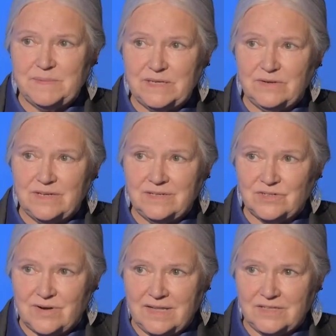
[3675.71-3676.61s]
be a good
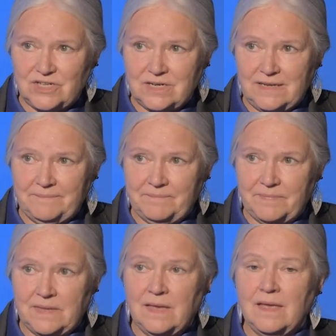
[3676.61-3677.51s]
trial attorney.
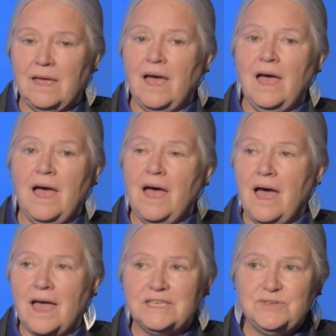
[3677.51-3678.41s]

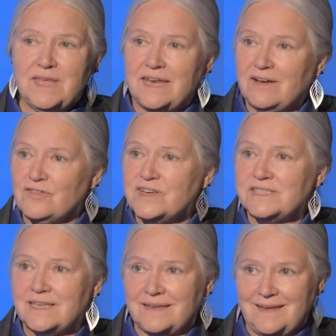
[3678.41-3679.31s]
I do that every
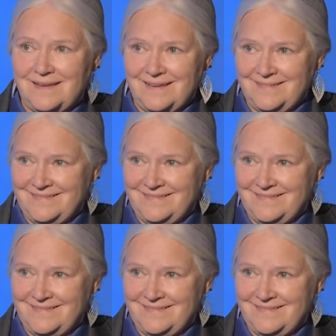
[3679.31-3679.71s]
Sunday.